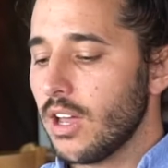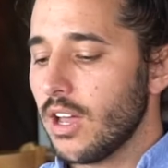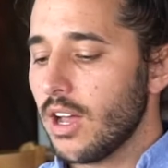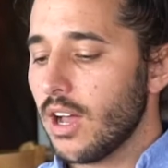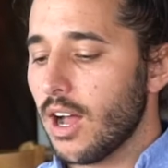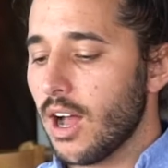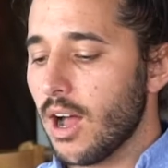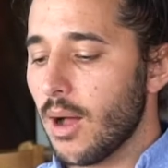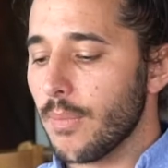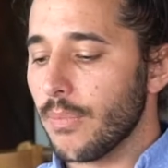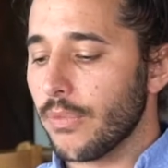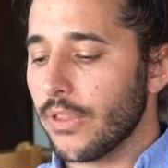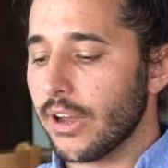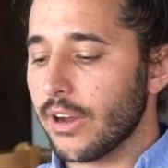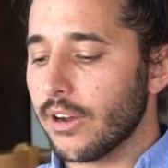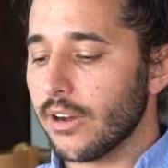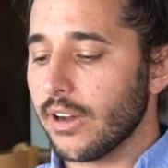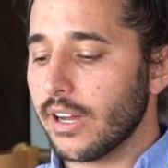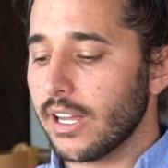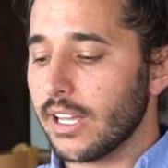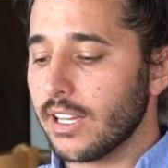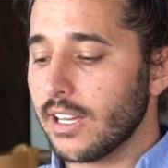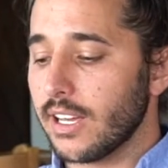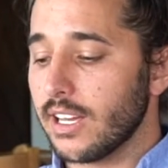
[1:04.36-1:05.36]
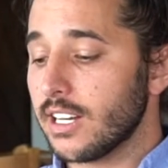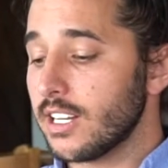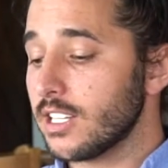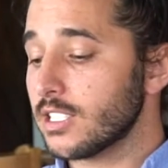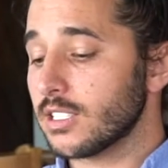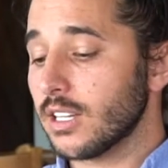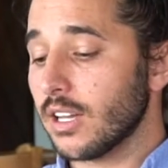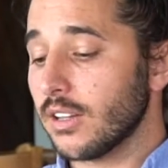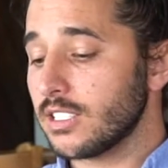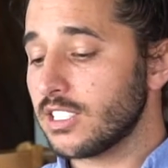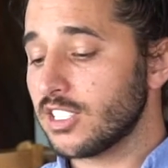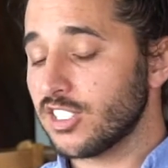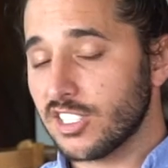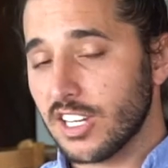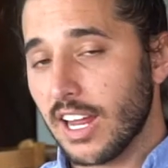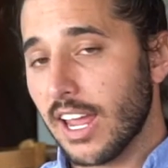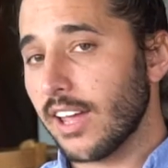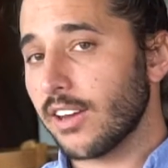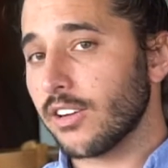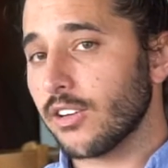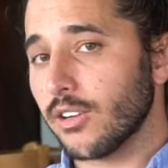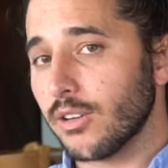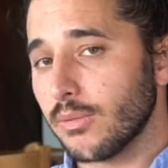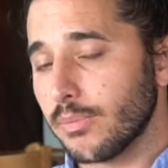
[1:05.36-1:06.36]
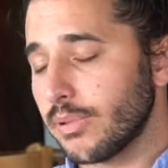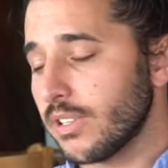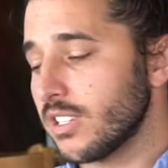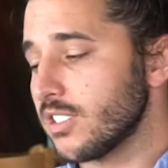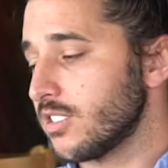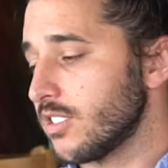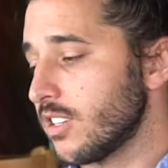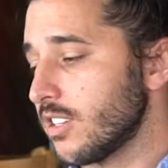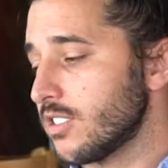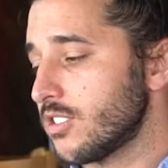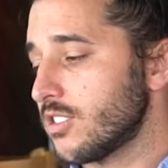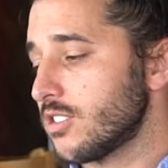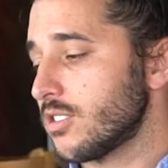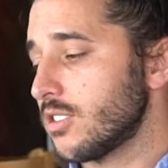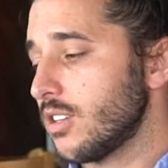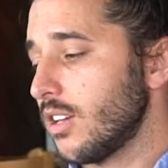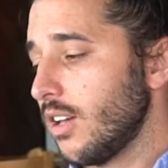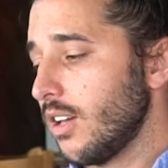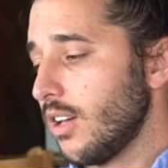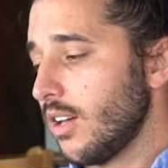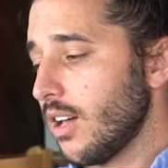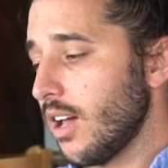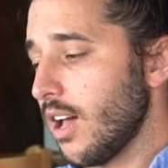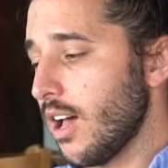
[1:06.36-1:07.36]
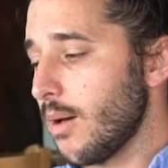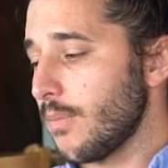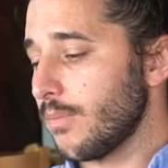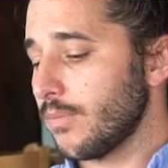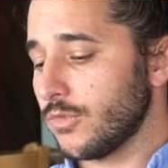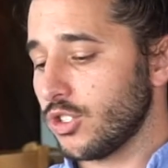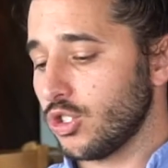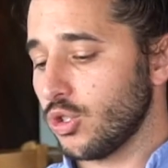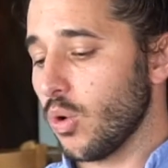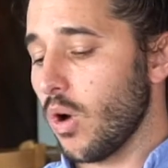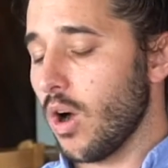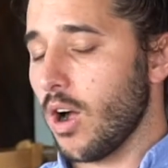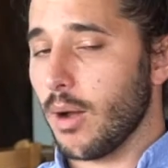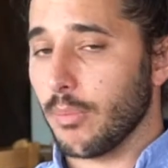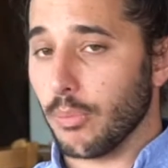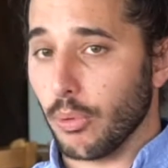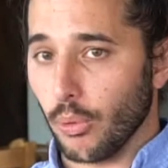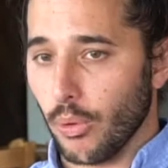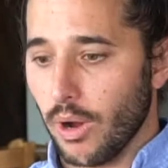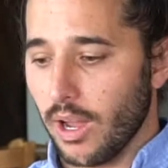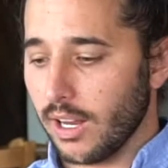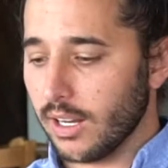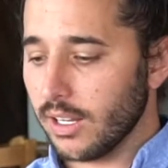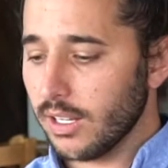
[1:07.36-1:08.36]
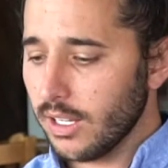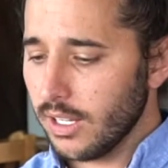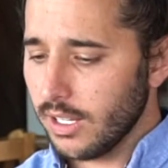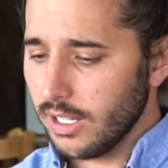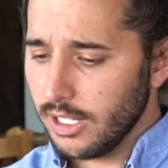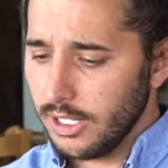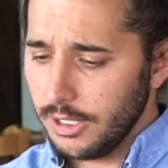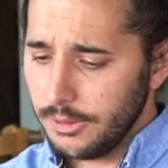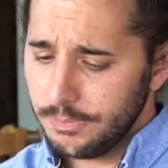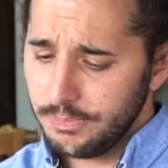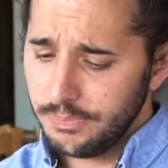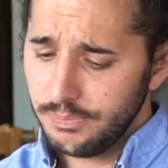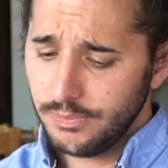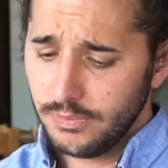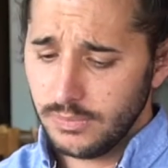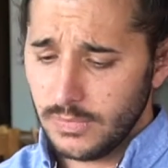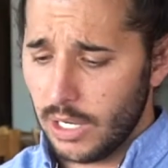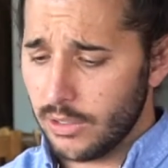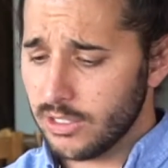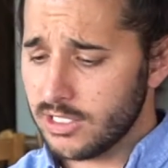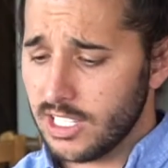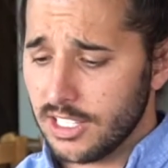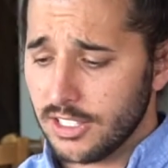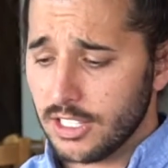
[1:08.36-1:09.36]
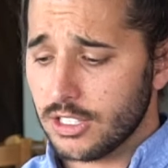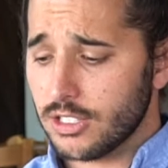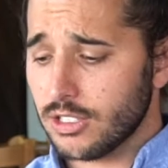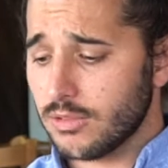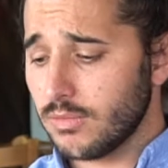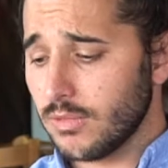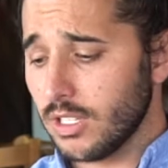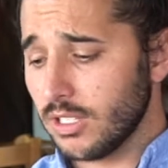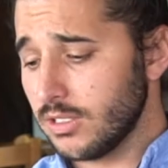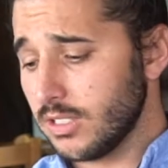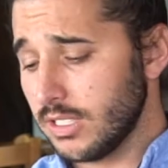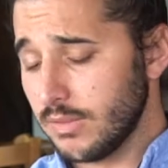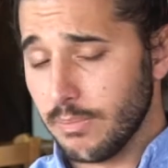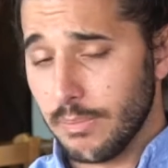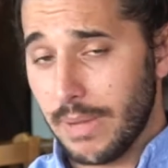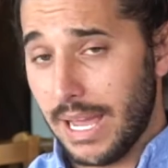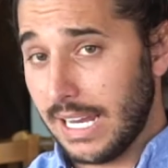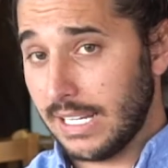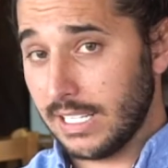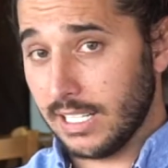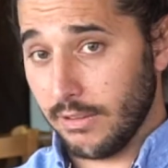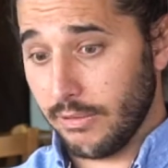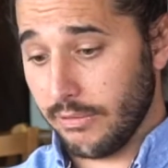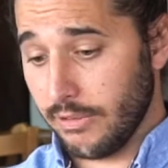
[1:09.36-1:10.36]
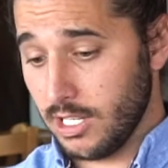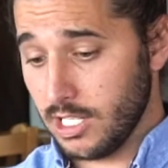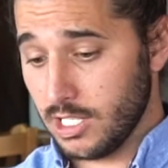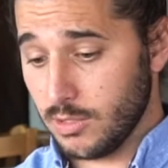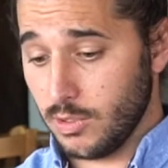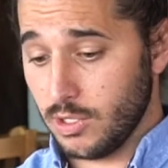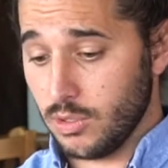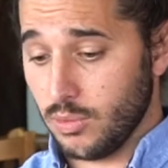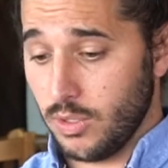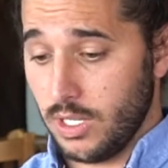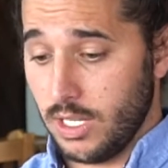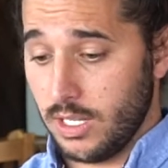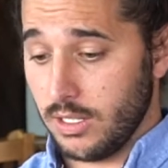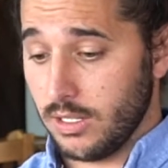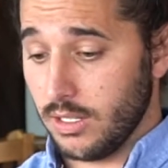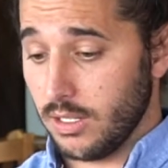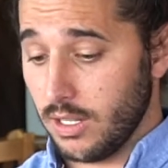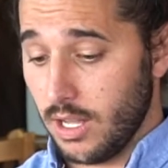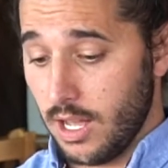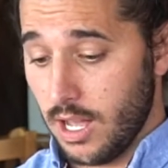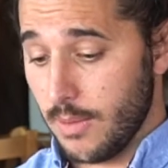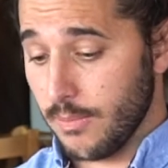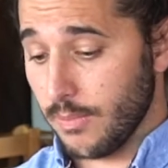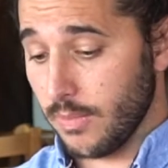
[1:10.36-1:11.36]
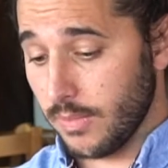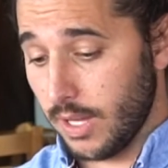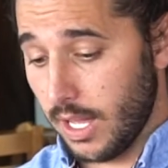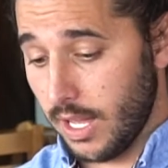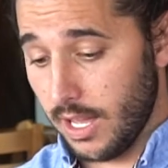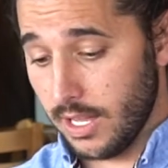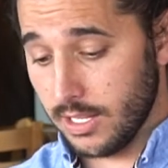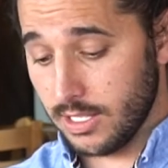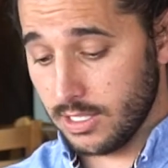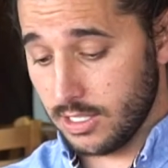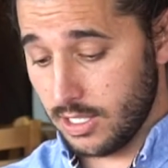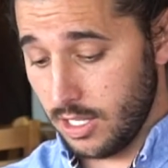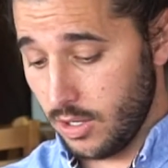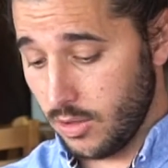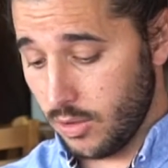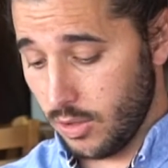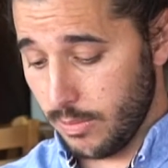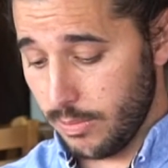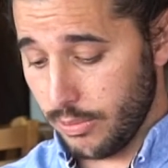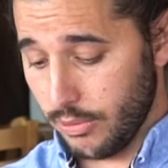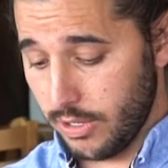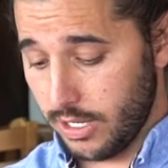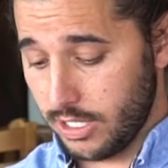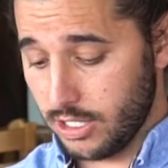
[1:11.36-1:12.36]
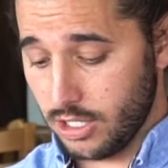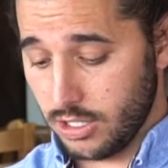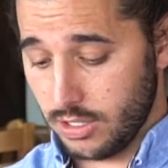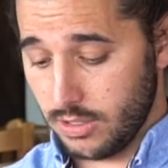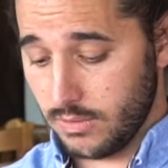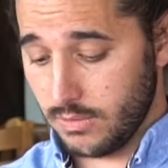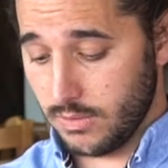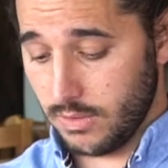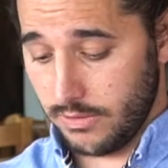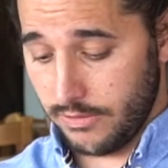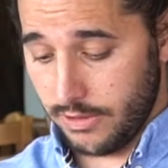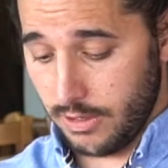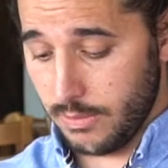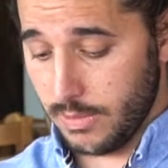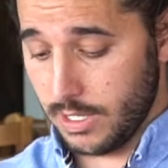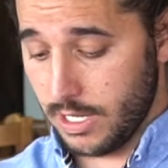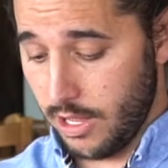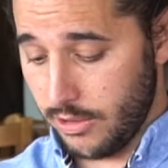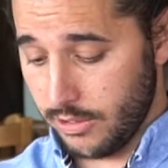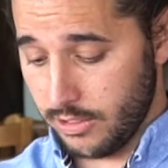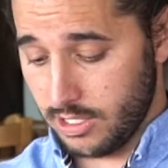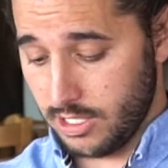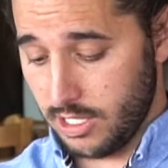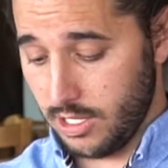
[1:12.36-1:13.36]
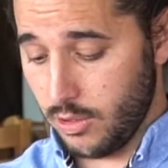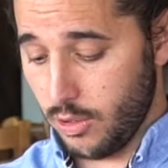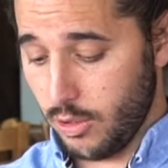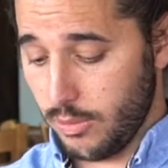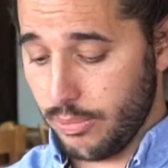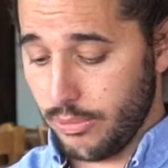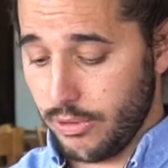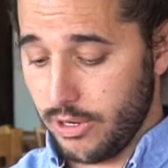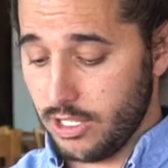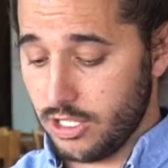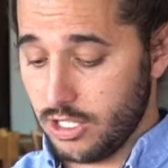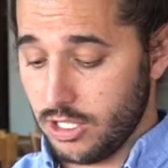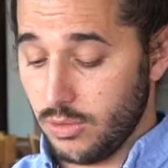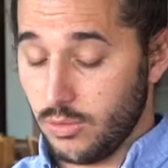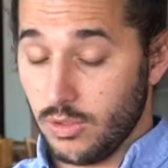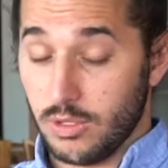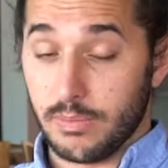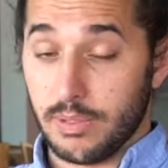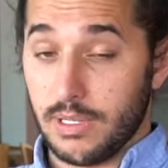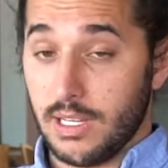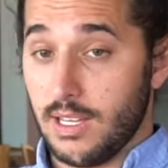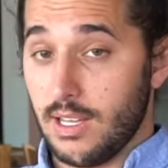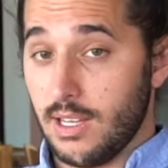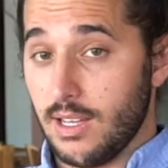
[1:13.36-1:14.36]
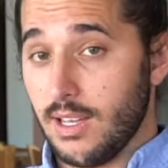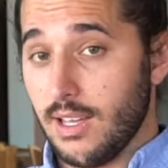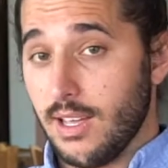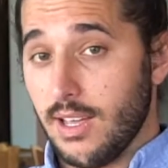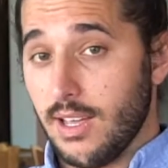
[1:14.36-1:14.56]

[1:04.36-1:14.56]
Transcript: It is a standard business to operate. I would say that the main difference between a C corporation from another C corporation would be